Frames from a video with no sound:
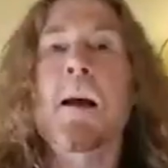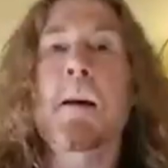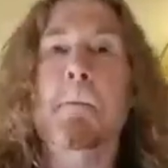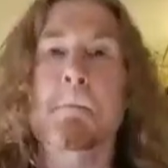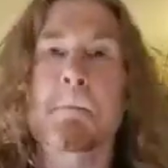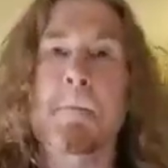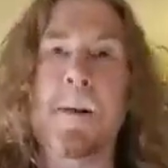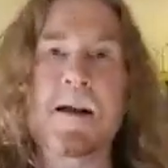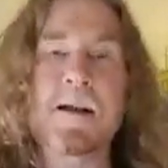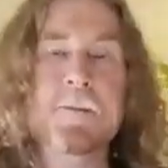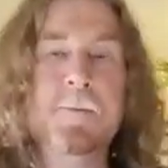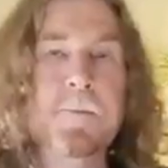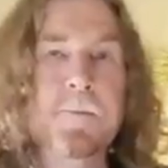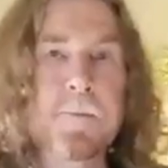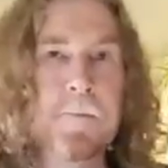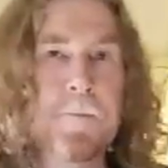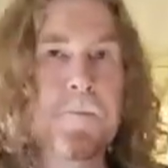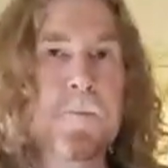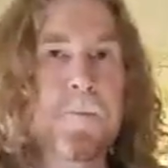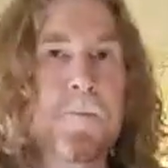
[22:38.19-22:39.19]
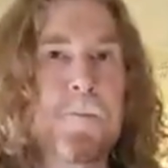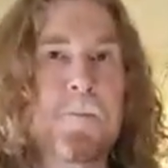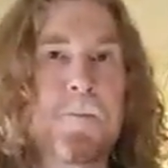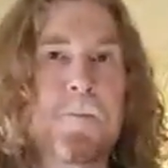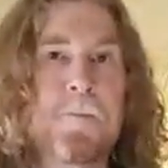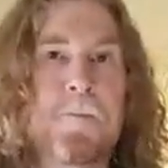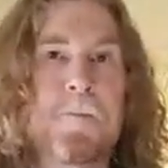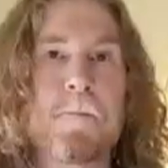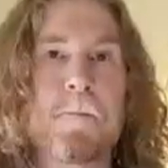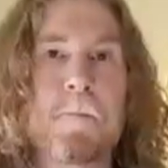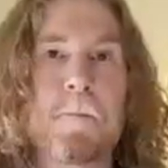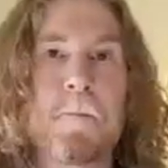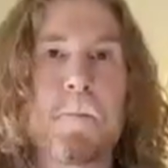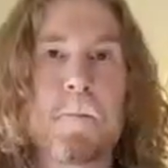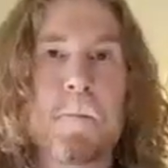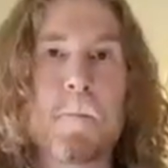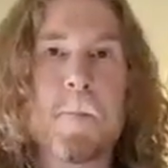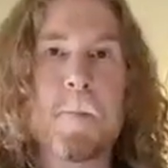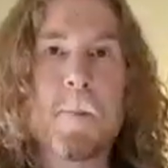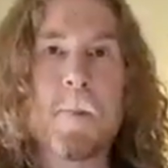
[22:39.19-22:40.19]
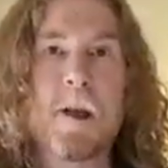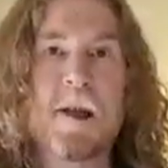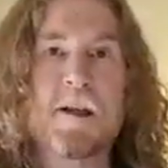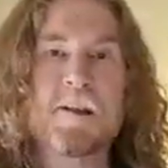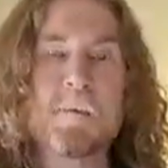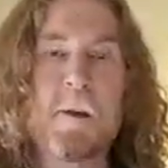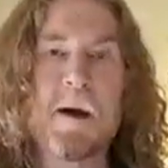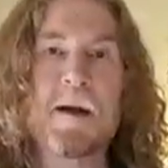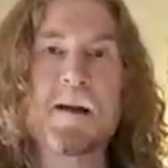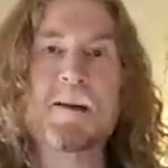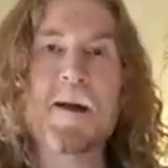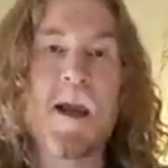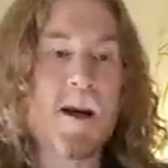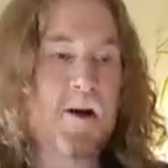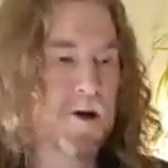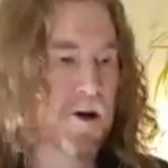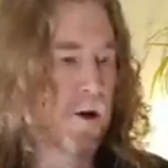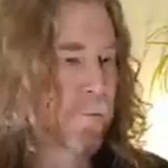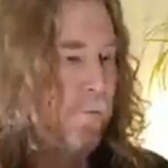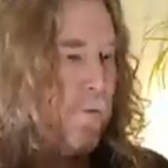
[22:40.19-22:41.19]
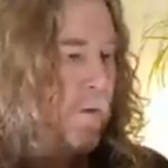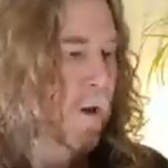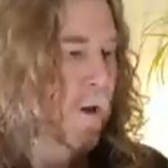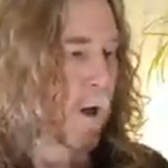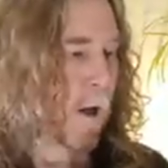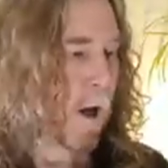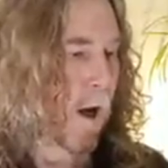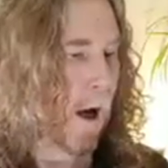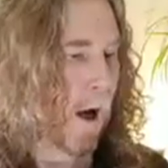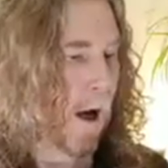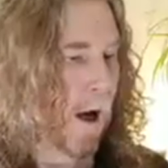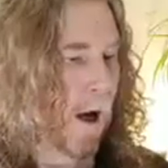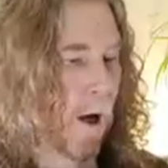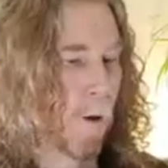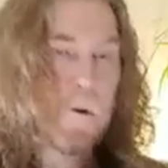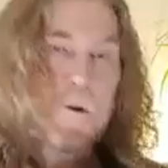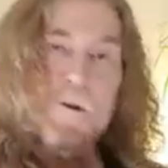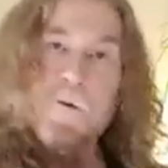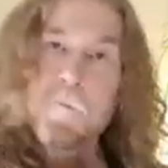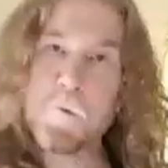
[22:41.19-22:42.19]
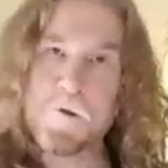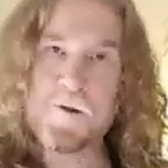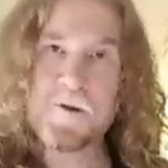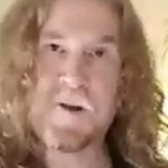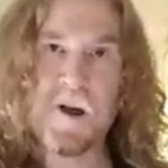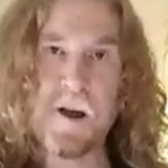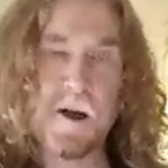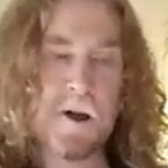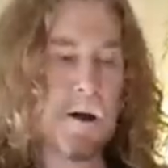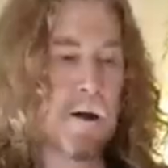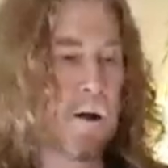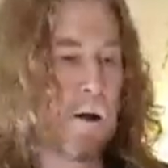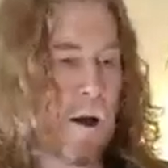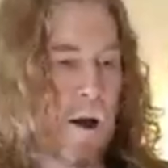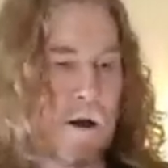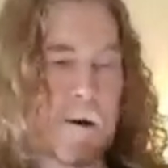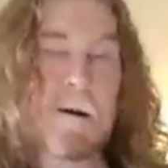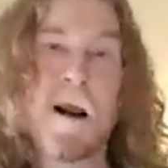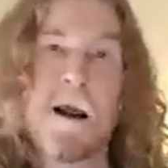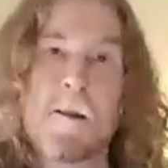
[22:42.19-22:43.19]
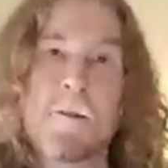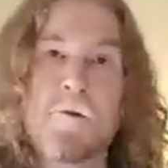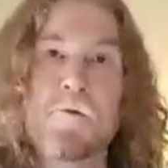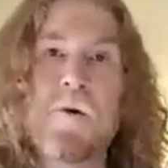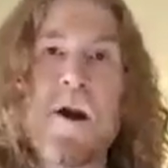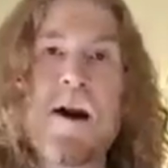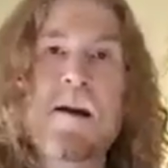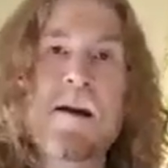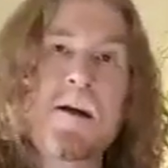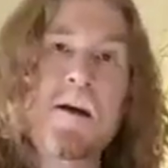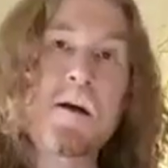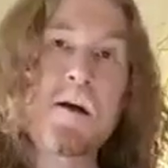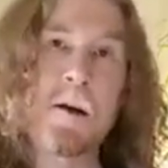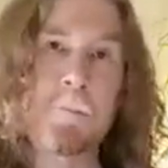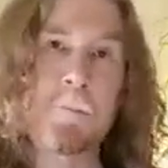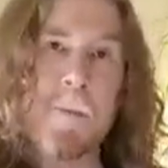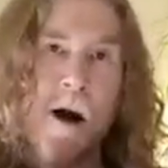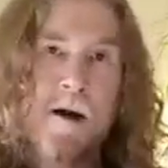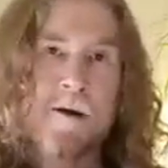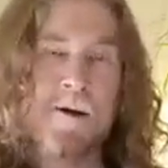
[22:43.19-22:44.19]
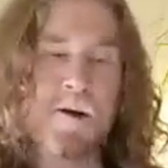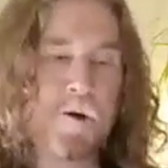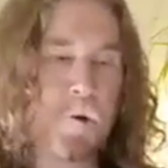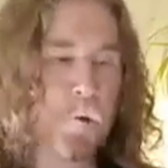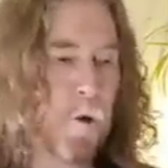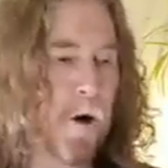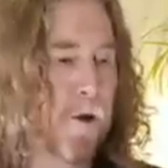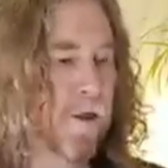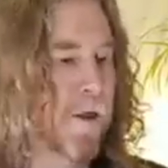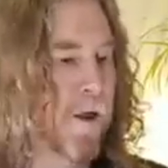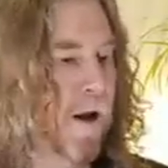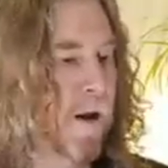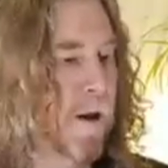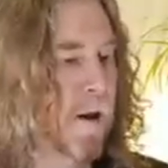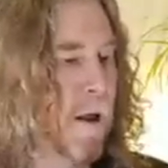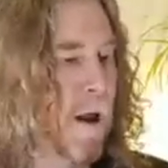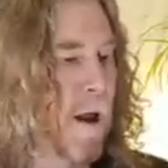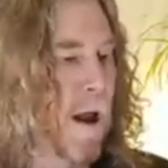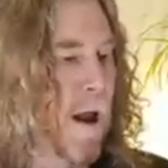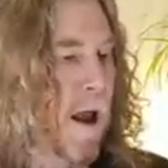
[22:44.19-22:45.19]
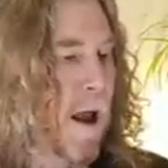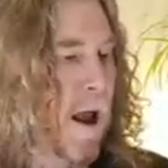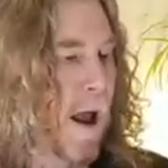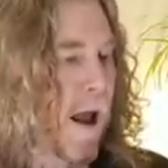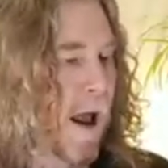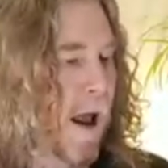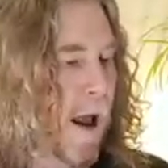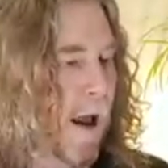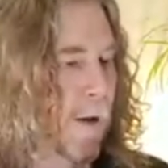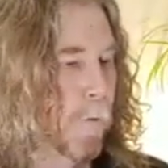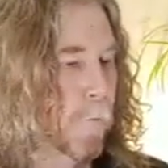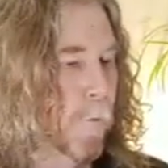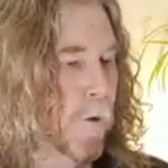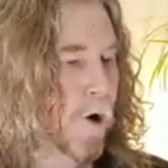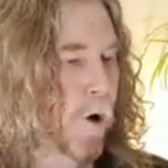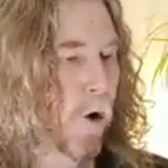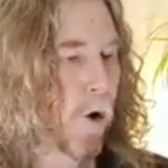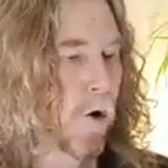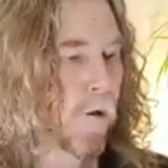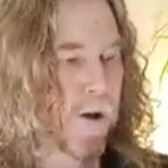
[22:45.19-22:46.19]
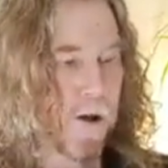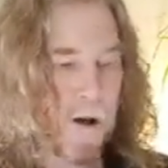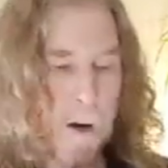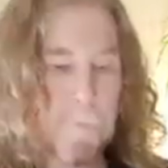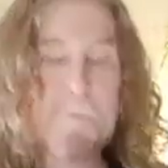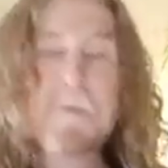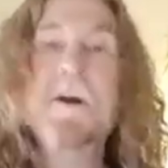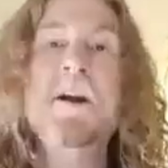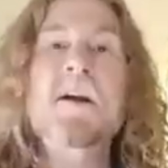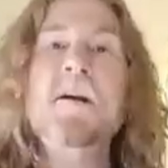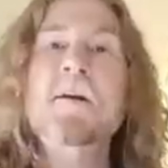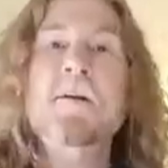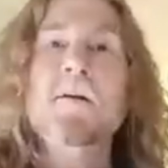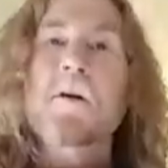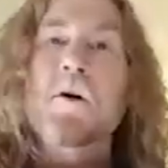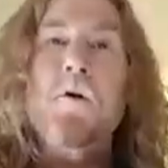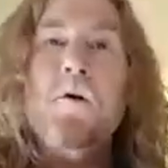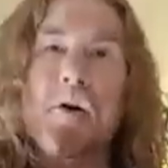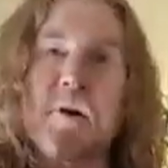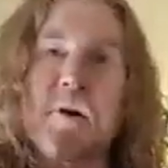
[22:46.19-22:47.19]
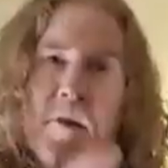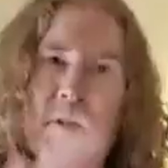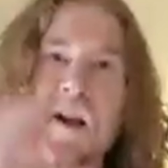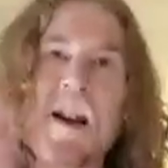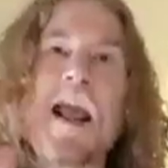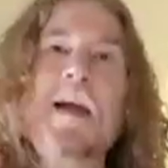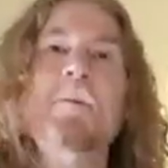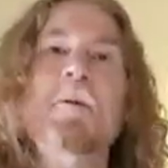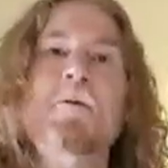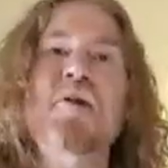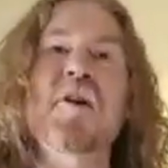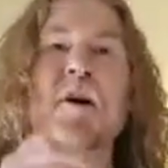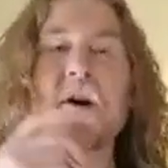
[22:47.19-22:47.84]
Medi- It's meditation with singing and the Reiki combined into one thing, and we call the company, the name of the